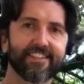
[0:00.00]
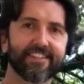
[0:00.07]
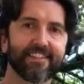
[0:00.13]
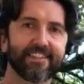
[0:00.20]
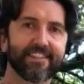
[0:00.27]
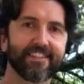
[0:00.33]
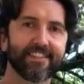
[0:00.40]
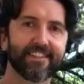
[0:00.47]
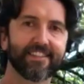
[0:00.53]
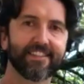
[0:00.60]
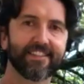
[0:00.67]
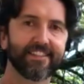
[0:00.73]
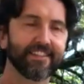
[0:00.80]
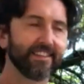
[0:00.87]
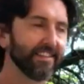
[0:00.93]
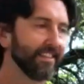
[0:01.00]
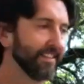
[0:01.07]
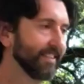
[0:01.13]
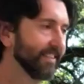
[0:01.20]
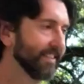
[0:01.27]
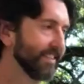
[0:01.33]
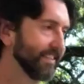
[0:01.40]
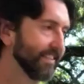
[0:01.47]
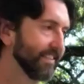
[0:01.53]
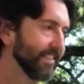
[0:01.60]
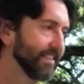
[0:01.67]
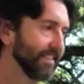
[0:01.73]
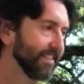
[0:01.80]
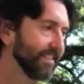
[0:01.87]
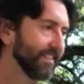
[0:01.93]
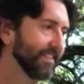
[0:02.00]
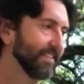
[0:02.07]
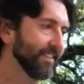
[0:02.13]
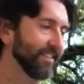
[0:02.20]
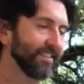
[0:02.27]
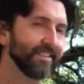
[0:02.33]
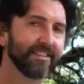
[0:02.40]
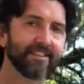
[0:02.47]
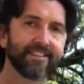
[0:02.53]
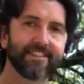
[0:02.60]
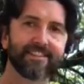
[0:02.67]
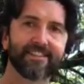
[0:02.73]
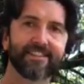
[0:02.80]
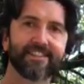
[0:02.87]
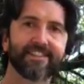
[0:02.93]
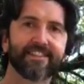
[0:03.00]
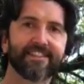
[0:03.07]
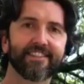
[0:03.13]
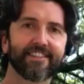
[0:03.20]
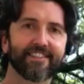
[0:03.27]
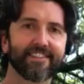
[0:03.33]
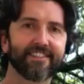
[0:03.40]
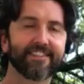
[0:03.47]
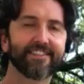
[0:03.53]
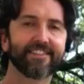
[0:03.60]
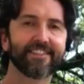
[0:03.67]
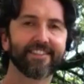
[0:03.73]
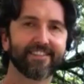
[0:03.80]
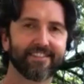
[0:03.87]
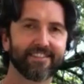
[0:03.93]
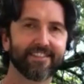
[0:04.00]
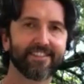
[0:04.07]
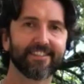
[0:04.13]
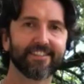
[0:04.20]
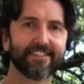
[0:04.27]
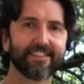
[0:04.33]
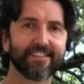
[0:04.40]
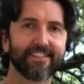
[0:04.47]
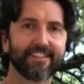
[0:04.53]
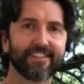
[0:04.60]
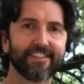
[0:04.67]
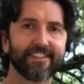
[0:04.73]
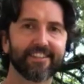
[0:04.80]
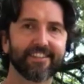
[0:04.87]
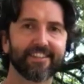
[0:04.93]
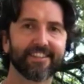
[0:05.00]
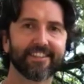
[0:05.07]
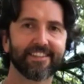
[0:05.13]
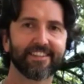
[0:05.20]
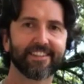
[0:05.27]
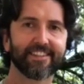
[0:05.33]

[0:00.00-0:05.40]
No words are spoken by the person on screen.